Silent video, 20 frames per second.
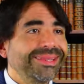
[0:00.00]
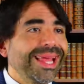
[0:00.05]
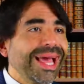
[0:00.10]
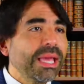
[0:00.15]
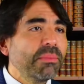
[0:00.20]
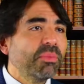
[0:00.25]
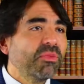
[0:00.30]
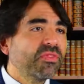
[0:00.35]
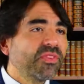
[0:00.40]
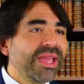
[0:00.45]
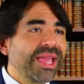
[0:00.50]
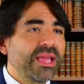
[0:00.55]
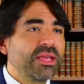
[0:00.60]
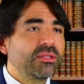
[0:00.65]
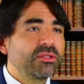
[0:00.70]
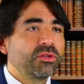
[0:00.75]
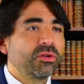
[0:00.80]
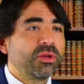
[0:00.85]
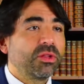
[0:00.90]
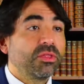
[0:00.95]
type of
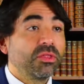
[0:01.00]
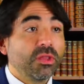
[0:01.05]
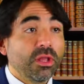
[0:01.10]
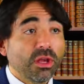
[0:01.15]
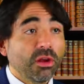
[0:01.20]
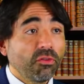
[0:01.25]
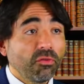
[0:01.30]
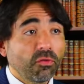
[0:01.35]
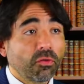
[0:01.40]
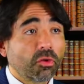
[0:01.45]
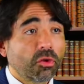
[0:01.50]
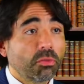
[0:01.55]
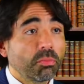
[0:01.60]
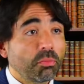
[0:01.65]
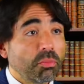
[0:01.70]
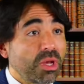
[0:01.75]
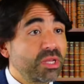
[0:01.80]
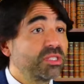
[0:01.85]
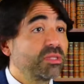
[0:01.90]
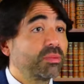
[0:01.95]
cancer and
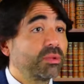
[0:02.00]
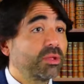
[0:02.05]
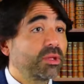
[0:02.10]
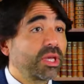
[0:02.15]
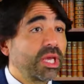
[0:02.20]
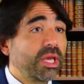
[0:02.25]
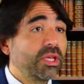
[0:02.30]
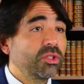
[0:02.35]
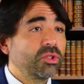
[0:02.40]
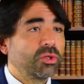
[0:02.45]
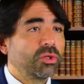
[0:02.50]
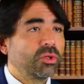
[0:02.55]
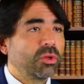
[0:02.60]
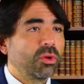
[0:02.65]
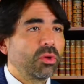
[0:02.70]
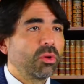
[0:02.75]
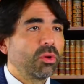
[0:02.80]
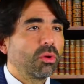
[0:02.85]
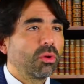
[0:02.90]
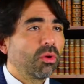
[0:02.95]
therefore possible location.
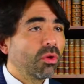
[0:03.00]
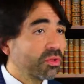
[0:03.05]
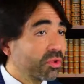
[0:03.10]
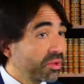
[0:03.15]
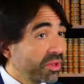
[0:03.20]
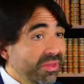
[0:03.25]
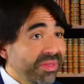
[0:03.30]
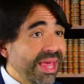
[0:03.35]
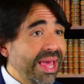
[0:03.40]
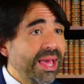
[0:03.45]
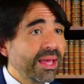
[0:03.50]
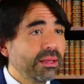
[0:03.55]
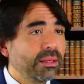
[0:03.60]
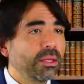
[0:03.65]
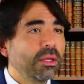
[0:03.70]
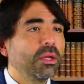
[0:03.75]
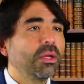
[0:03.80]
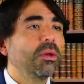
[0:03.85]
Other than that,